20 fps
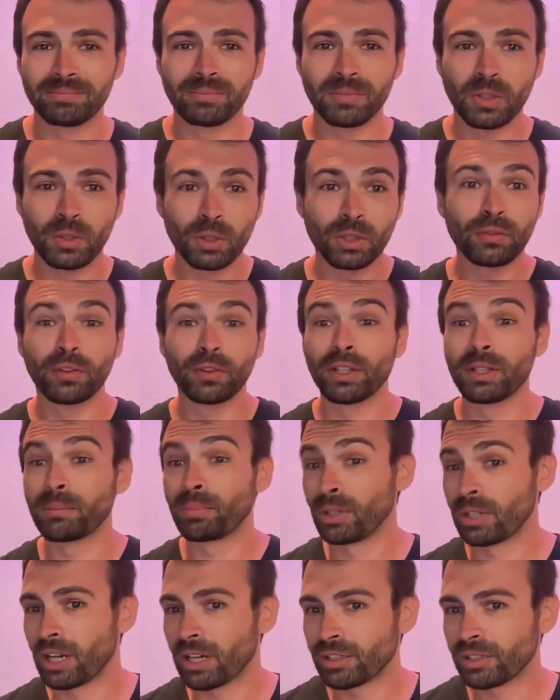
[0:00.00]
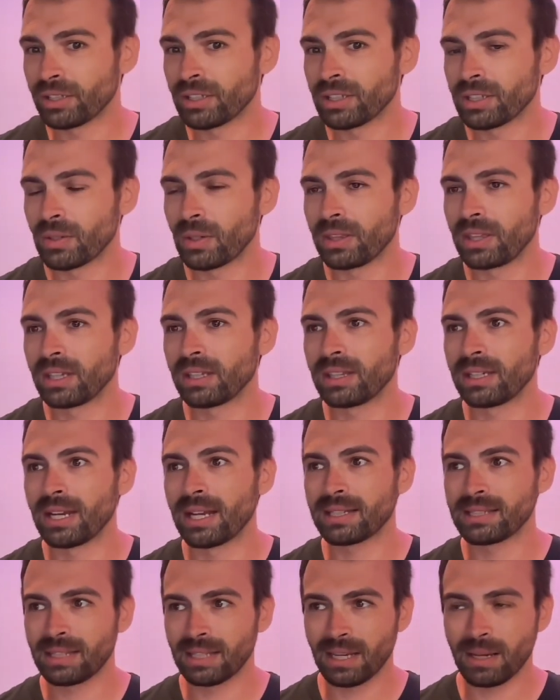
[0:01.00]
useful in production. So I think the
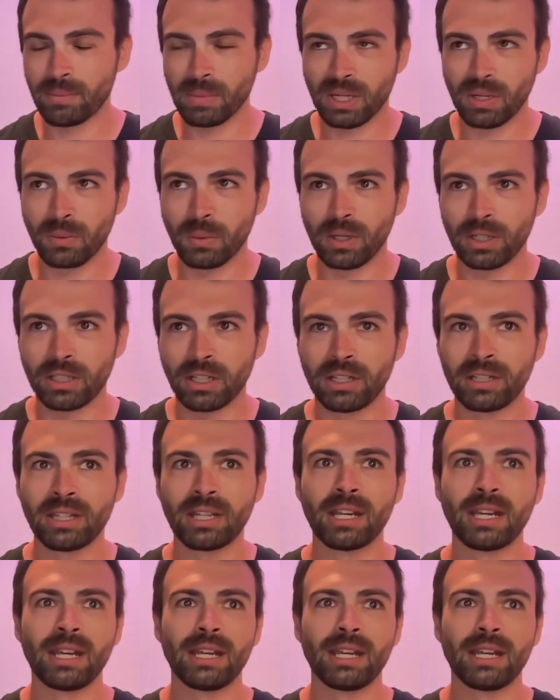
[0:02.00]
next thing I'm going to work on